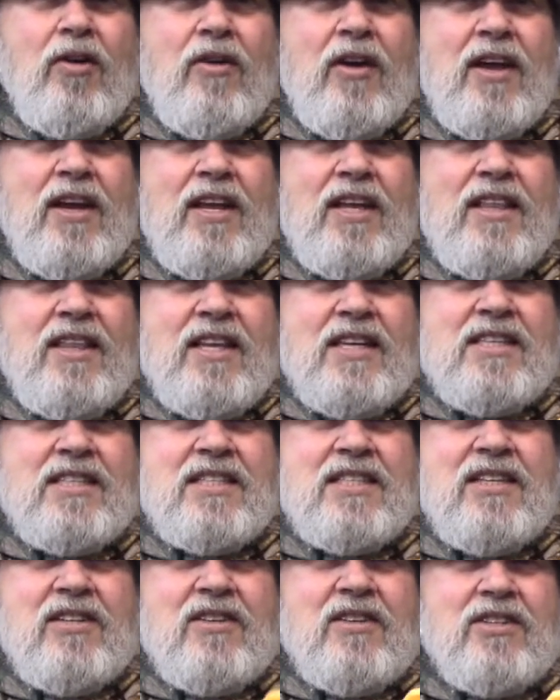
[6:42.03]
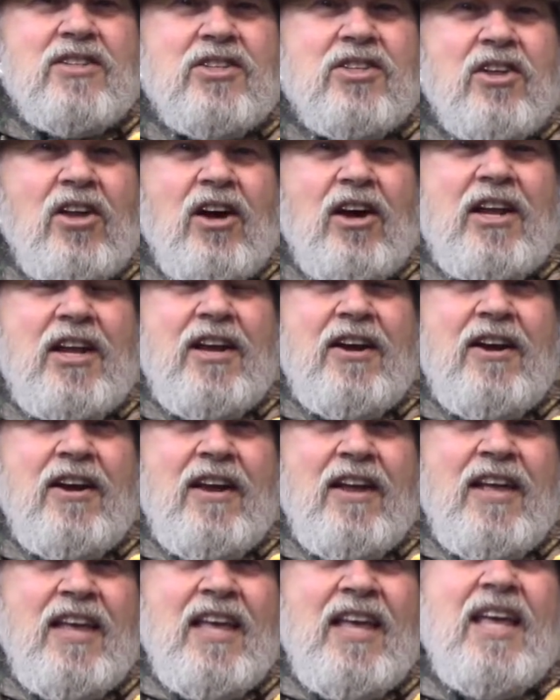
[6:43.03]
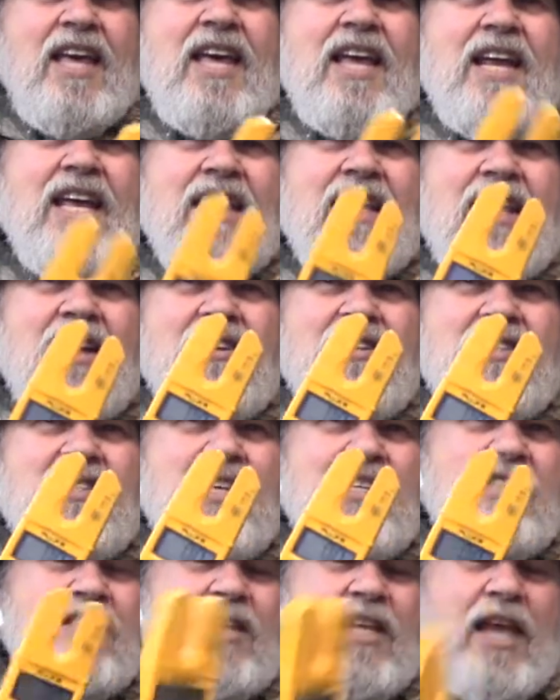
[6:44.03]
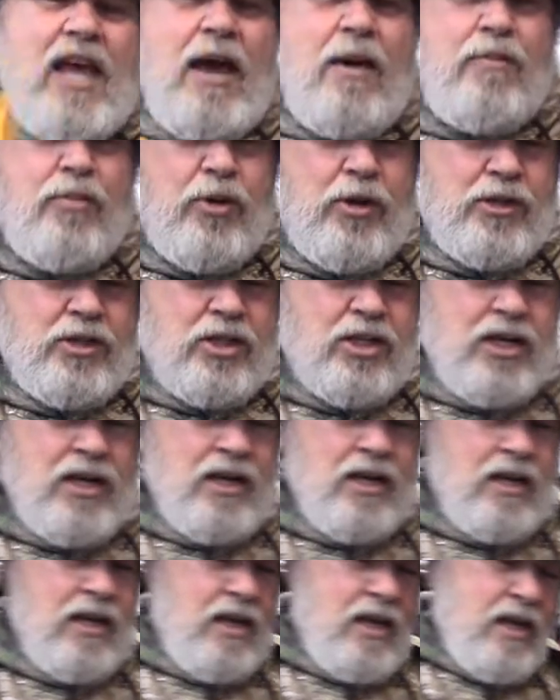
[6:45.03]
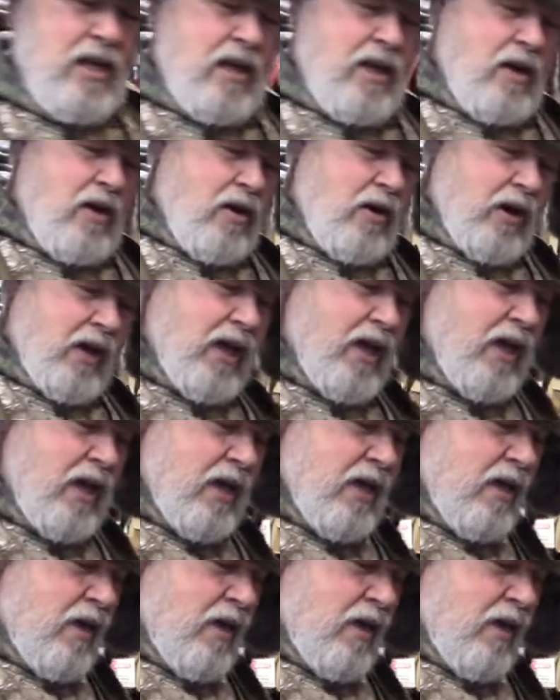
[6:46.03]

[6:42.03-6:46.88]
right in this little slot here. It tells us the amperage. Okay,